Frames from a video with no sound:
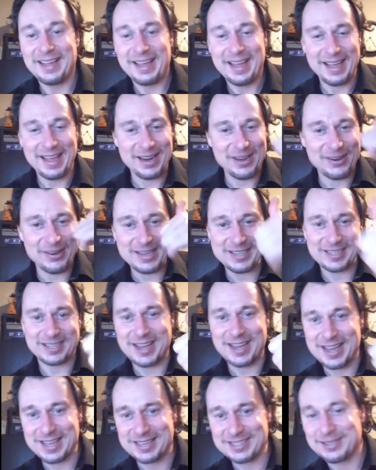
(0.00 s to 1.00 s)
Anyways,
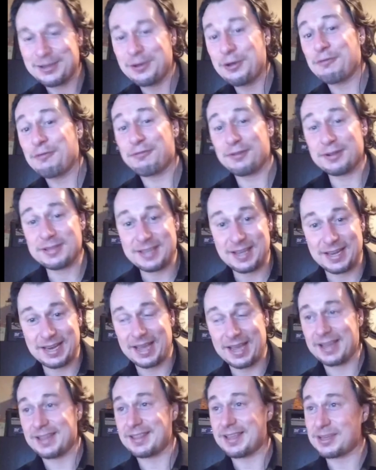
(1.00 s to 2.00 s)
guys, for
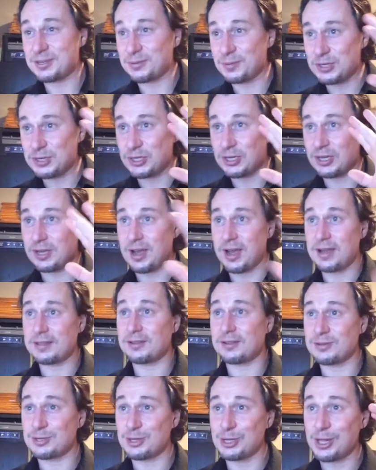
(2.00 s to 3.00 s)
today, that's what you got.
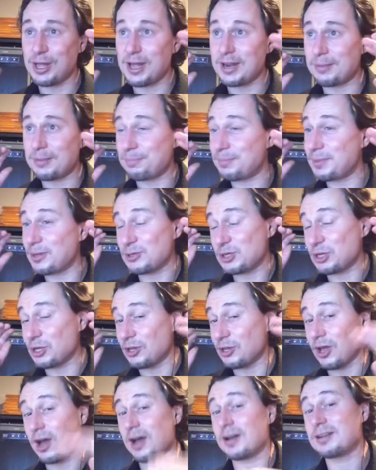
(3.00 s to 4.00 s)
There's a
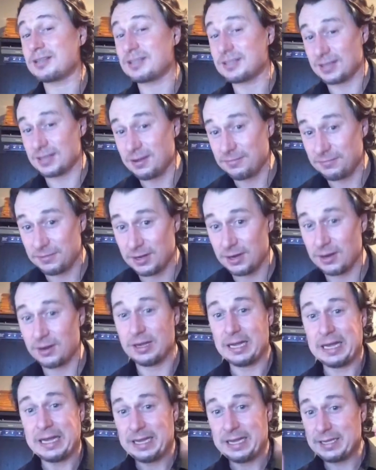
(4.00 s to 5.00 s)
lot of stuff there.
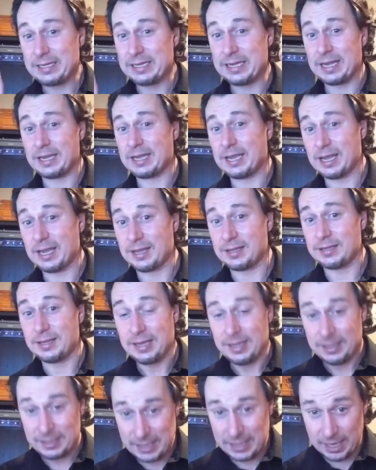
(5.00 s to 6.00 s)
Dig in,
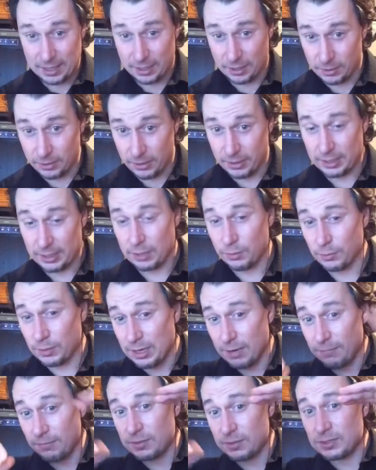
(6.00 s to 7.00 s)
take a look, and
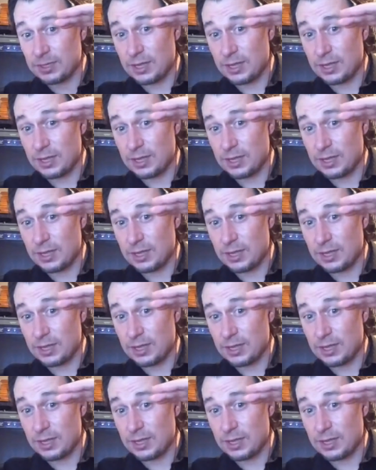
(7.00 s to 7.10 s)
whatever